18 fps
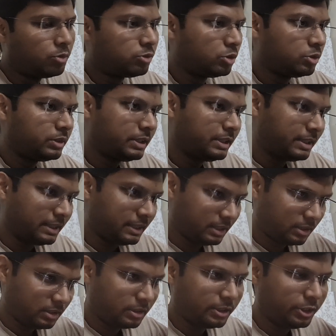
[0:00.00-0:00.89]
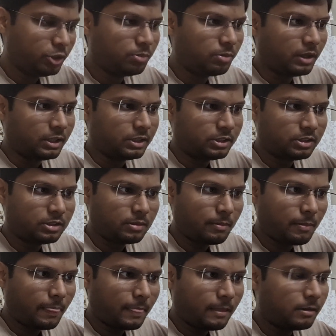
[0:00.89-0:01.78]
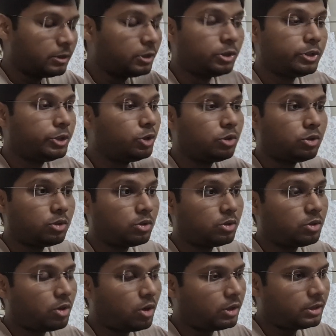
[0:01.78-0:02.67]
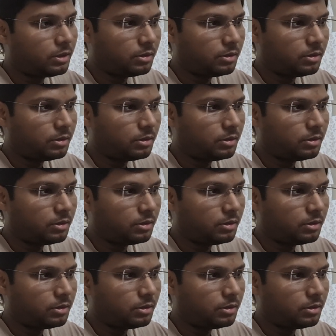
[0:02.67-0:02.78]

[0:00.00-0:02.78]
move to the new branch. New not